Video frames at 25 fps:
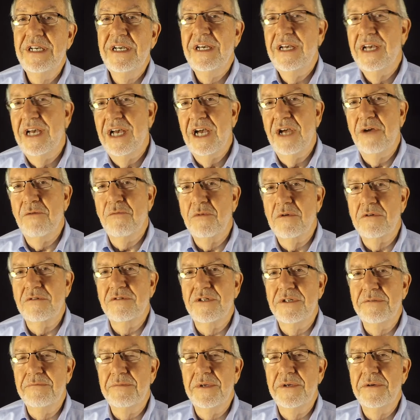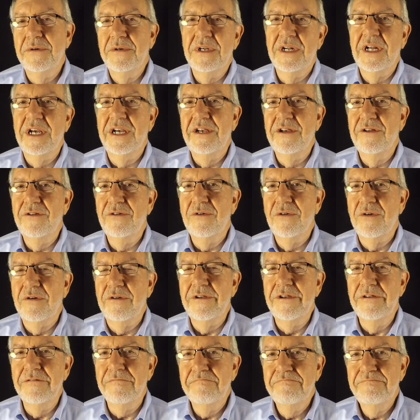I worship you, and I
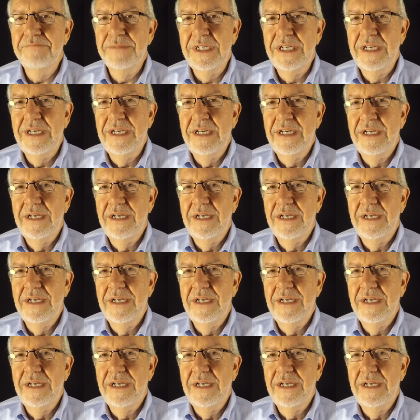adore you?